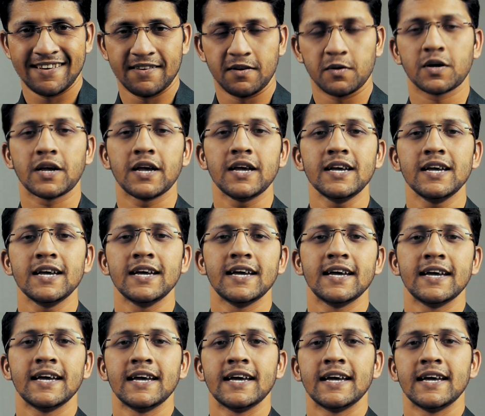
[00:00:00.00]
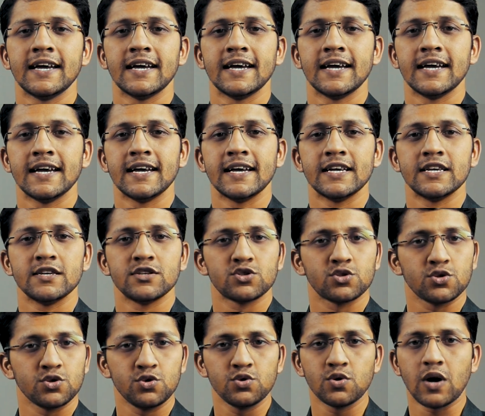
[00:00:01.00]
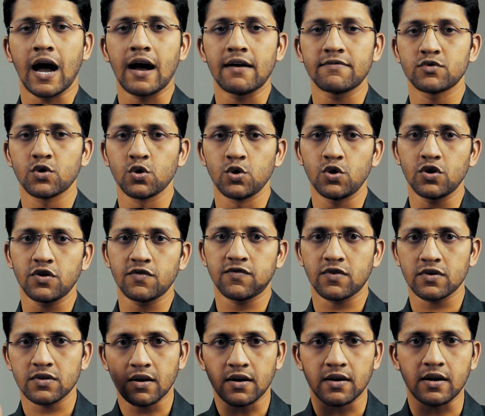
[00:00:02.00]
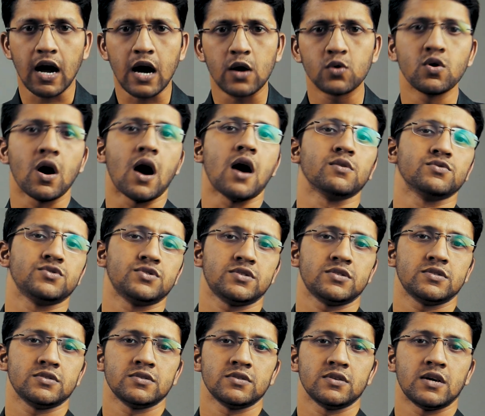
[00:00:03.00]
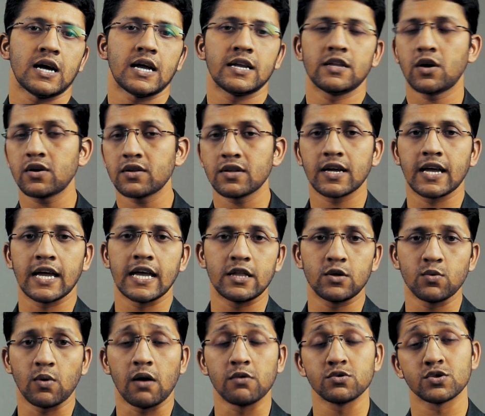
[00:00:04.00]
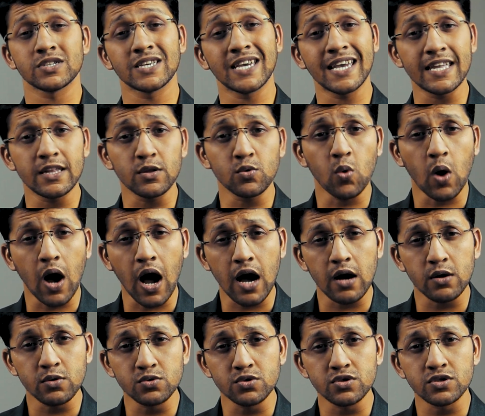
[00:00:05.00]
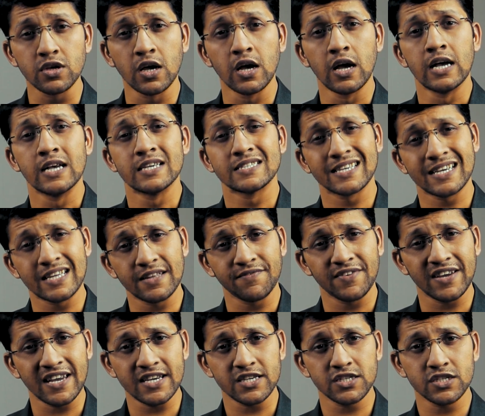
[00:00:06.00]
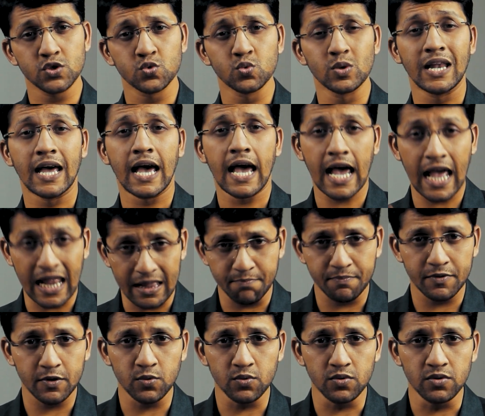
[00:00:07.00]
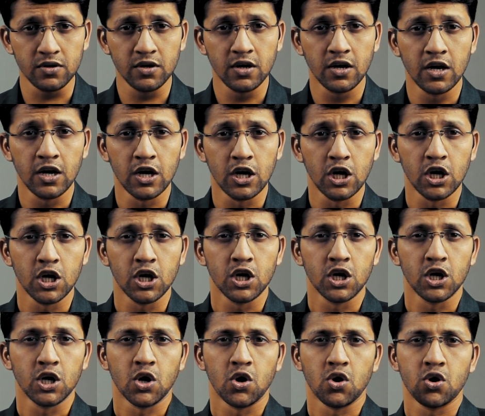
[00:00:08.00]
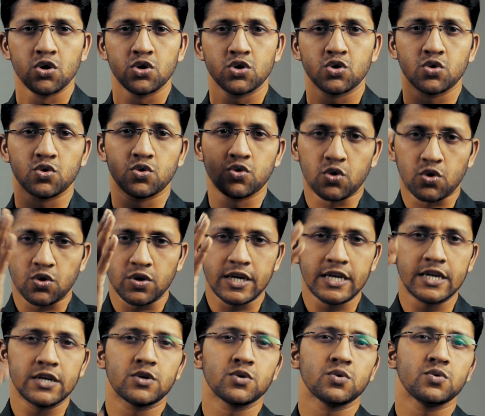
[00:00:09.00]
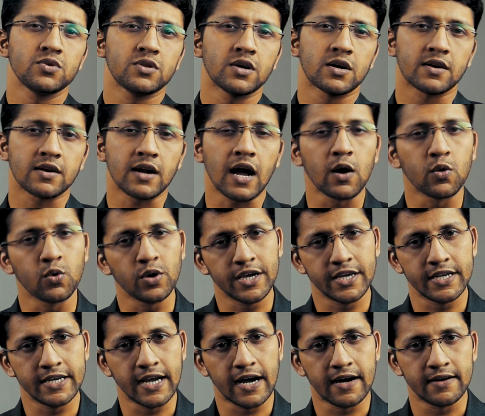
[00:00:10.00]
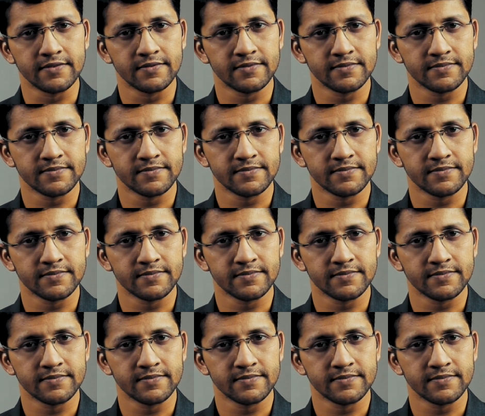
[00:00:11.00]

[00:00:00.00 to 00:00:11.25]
Okay. So you have to look for the Rahu house and not the Ketu house. Ketu house significations will help you to grow into the Rahu area.